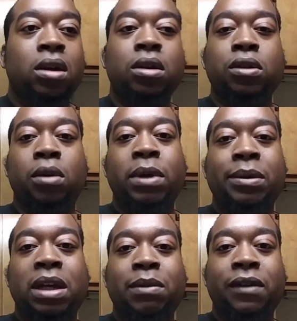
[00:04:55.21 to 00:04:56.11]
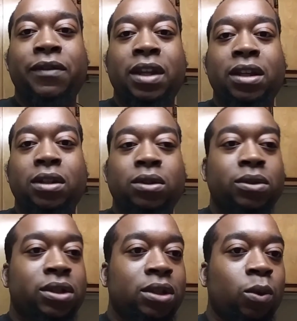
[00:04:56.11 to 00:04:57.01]
you'll be able to get my
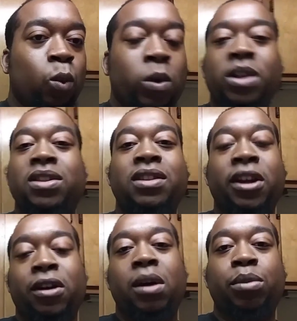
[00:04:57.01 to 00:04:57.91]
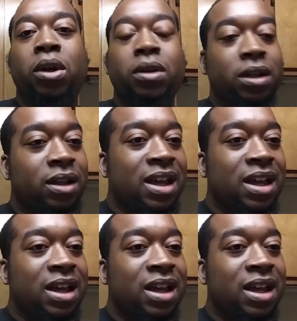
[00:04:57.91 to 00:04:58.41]
videos once they're uploaded